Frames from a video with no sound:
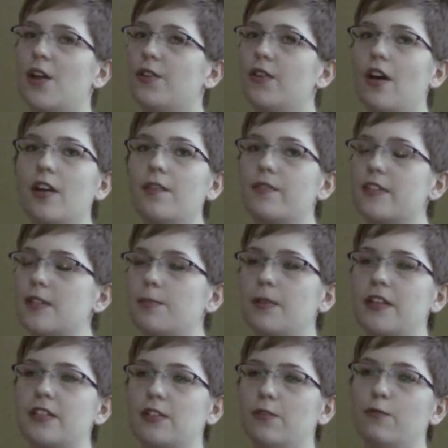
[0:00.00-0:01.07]
not of this
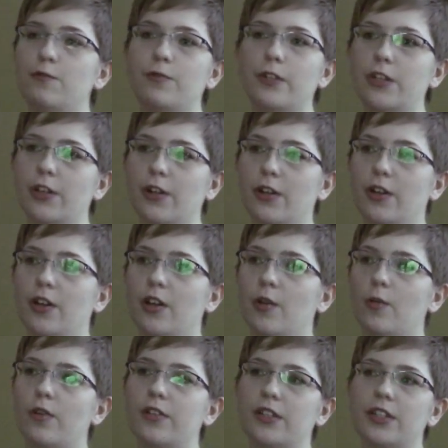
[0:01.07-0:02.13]
place of fear
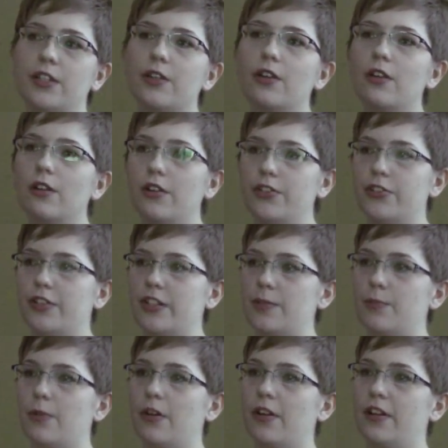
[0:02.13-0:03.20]
where the cure culture has
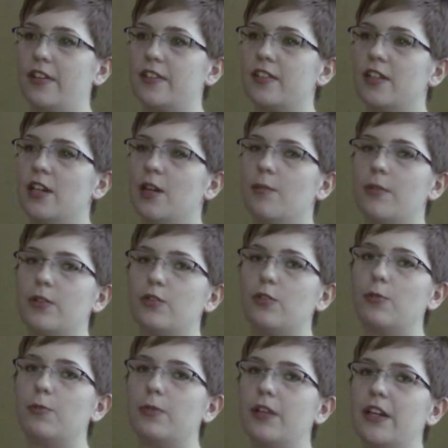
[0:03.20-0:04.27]
brought us, but
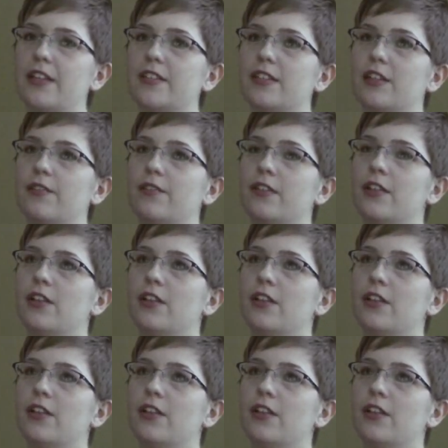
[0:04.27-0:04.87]
to a place of